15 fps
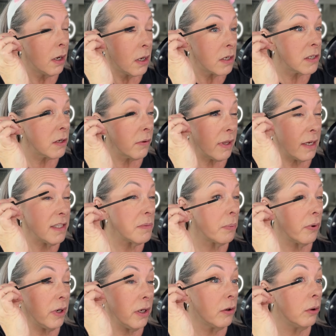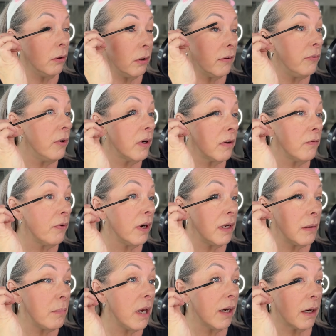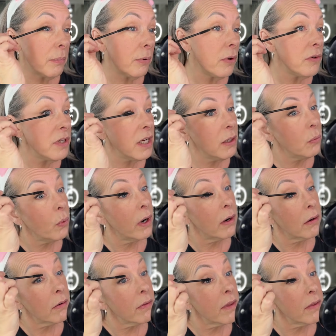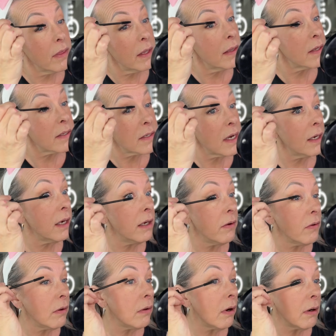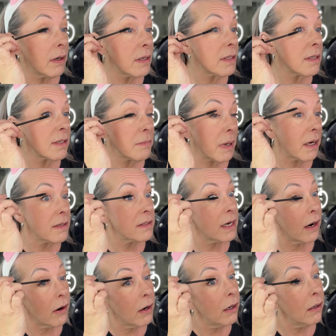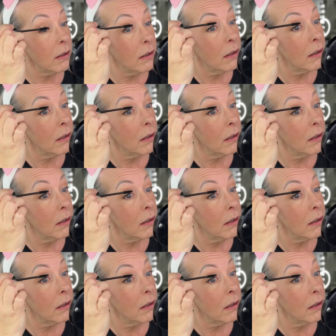So that's pretty cool. If you can find a makeup routine where the thing that's taking you the longest is mascara,